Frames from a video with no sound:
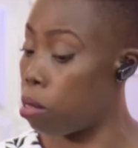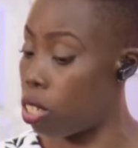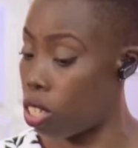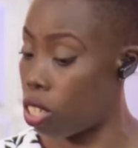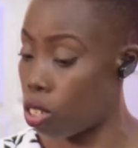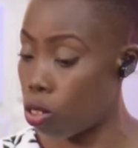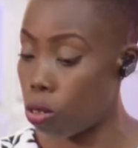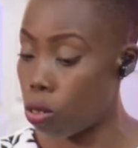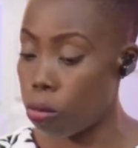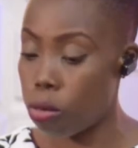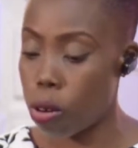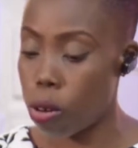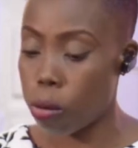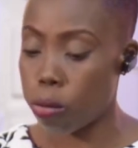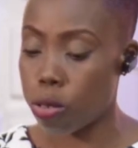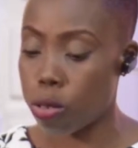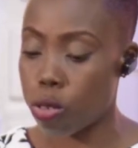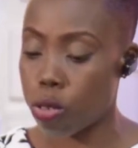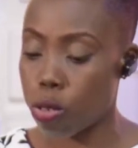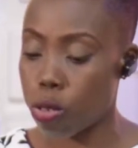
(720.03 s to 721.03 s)
single
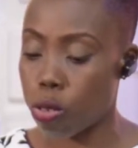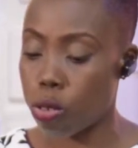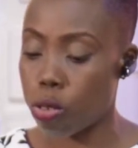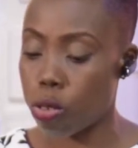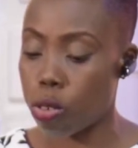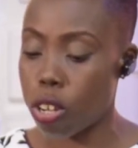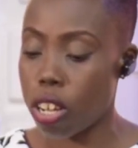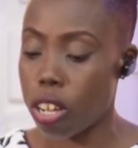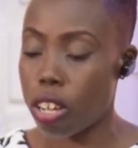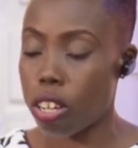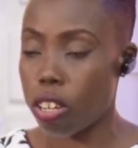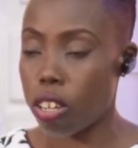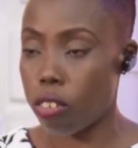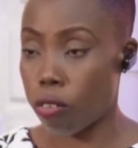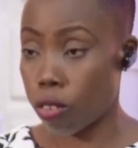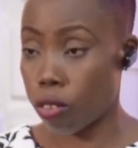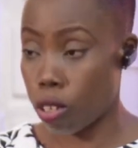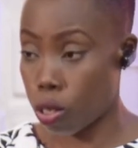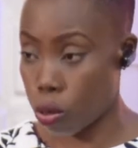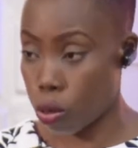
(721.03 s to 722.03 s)
mom, so
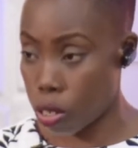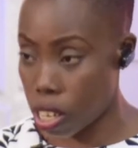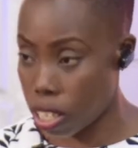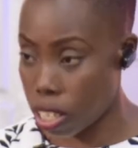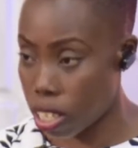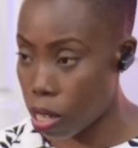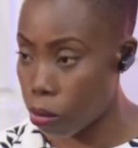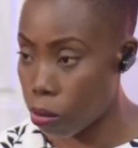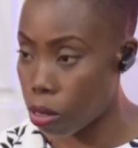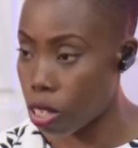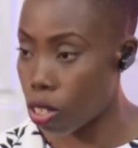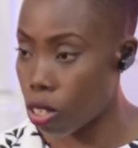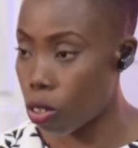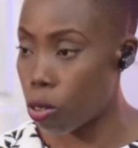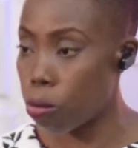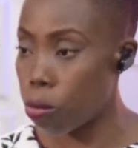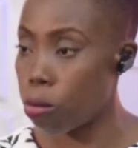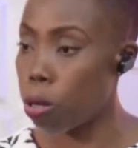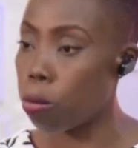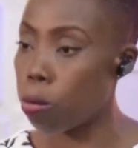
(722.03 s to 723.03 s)
of course, when I say I'm a
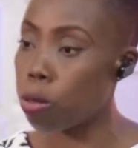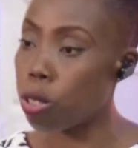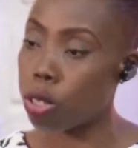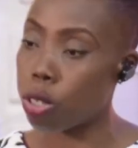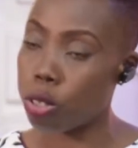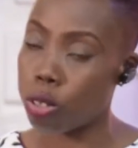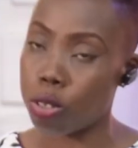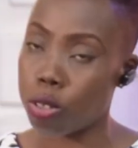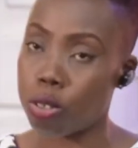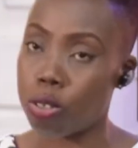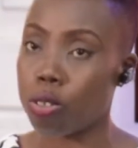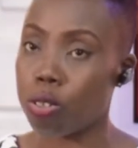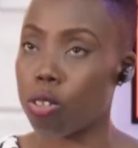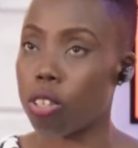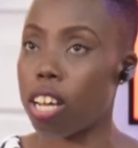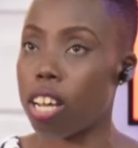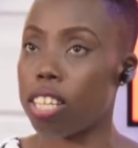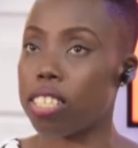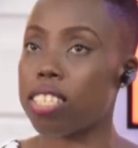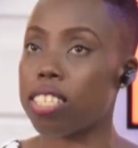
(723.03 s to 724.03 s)
single mom, you should know
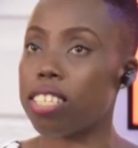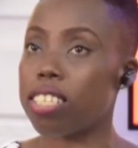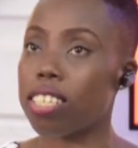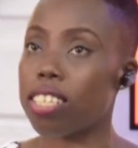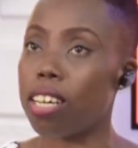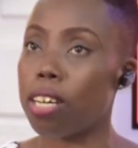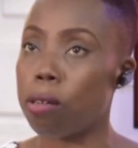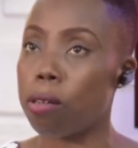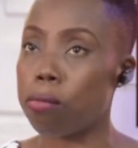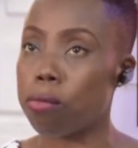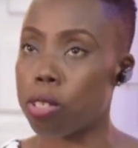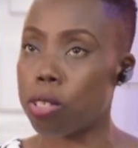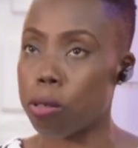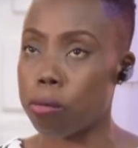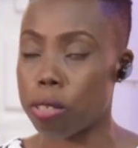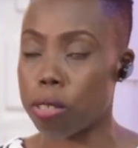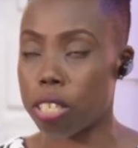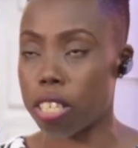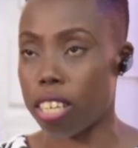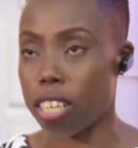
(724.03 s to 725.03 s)
that
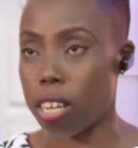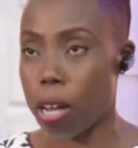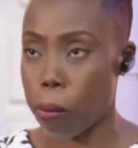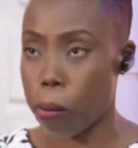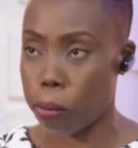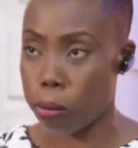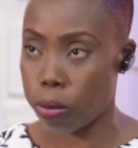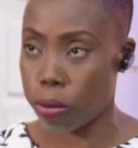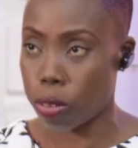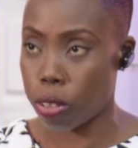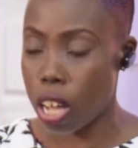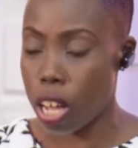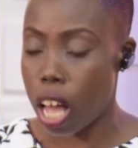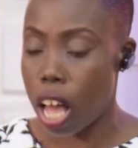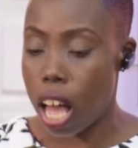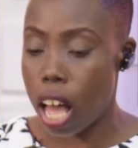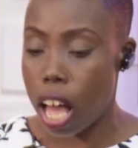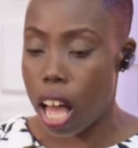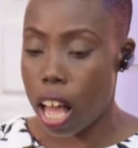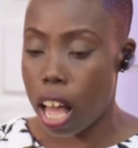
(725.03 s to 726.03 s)
something had happened
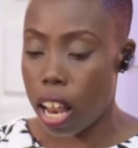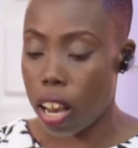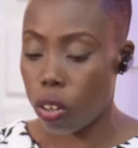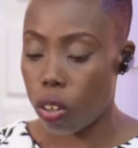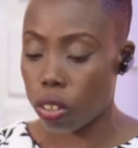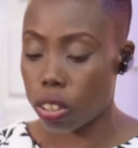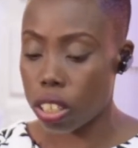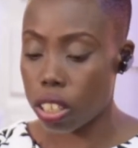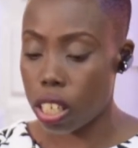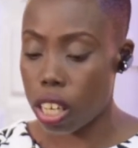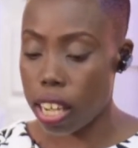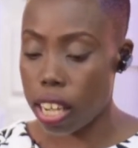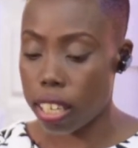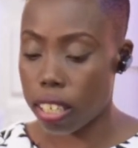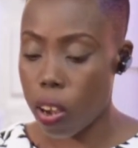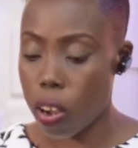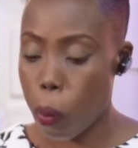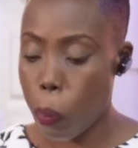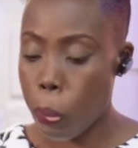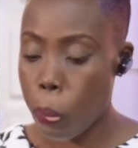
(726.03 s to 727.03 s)
along the
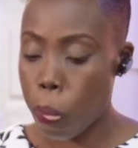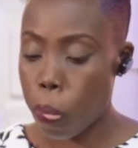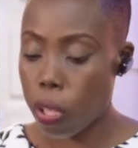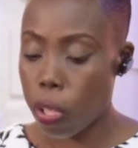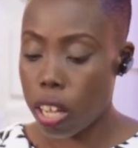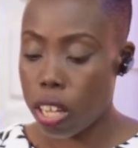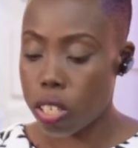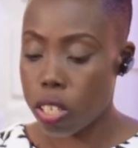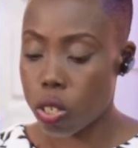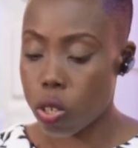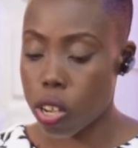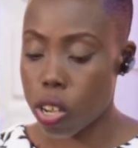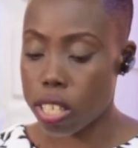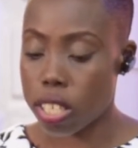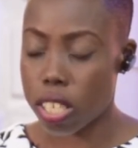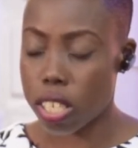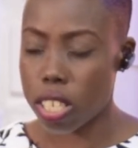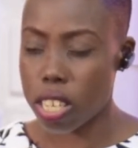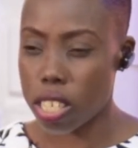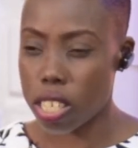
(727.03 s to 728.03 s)
line. So
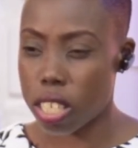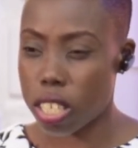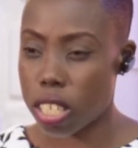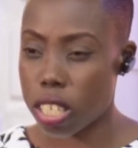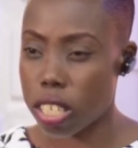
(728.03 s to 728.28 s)
it's not